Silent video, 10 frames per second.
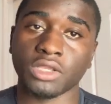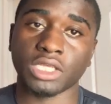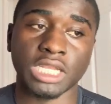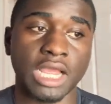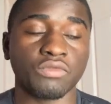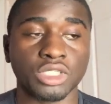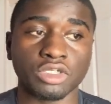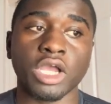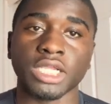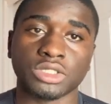You cannot
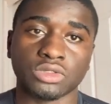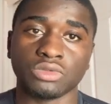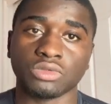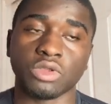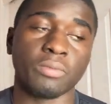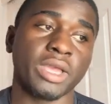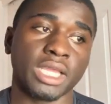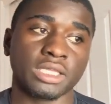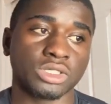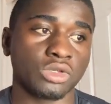withdraw it to your
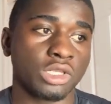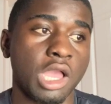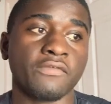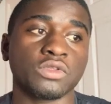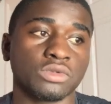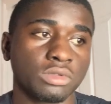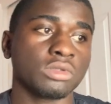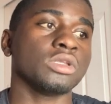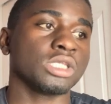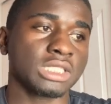bank. So you have to
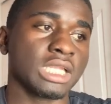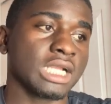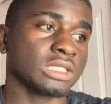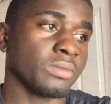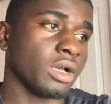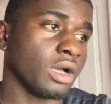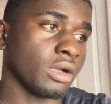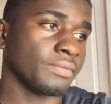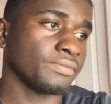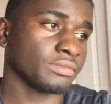select
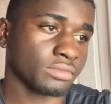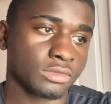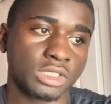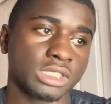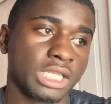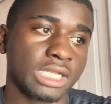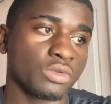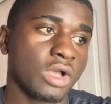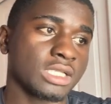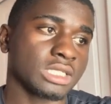
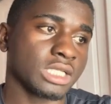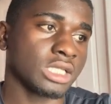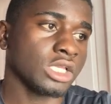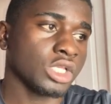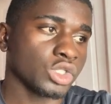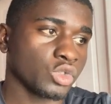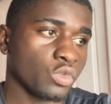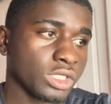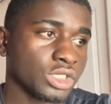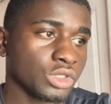wisely. So
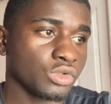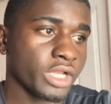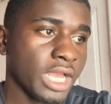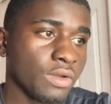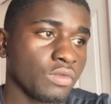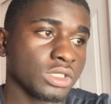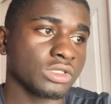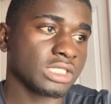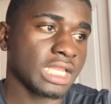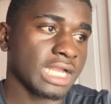once you do that, once
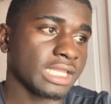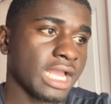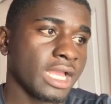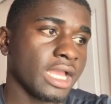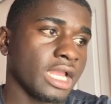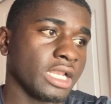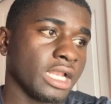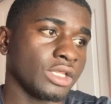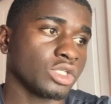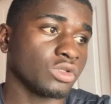you select that, and
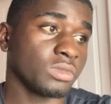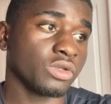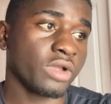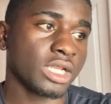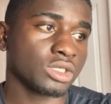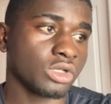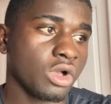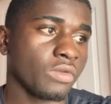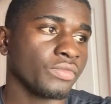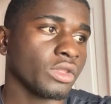then you should be ready to
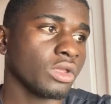go.